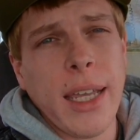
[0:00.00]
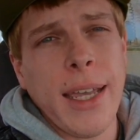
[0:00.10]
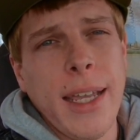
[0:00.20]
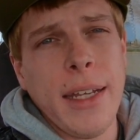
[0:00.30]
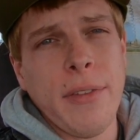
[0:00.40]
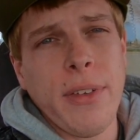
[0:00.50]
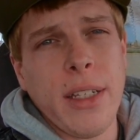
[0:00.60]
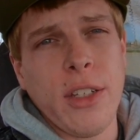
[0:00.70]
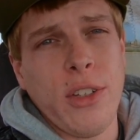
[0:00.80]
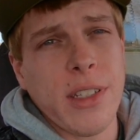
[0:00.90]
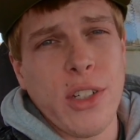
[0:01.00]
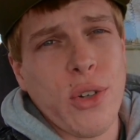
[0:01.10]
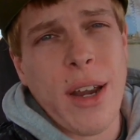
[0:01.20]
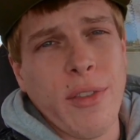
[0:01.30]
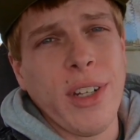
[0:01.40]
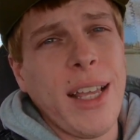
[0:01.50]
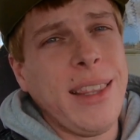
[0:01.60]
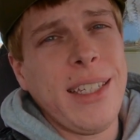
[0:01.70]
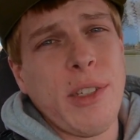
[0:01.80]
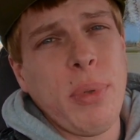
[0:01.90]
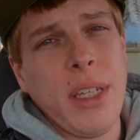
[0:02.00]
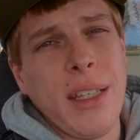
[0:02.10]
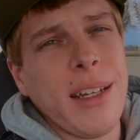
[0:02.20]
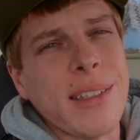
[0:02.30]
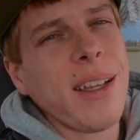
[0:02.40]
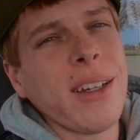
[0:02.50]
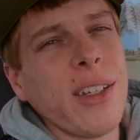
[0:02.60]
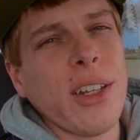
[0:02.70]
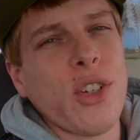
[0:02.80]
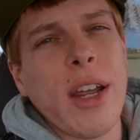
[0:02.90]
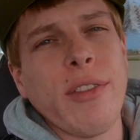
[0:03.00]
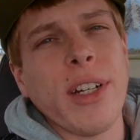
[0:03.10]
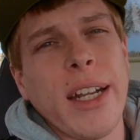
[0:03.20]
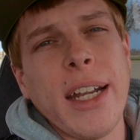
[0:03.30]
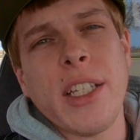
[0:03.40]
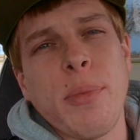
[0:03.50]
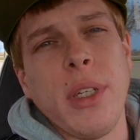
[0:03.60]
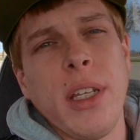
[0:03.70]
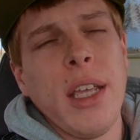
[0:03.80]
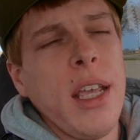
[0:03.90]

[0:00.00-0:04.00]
And if it doesn't drive good at this speed, then it's not going to drive good at any speed.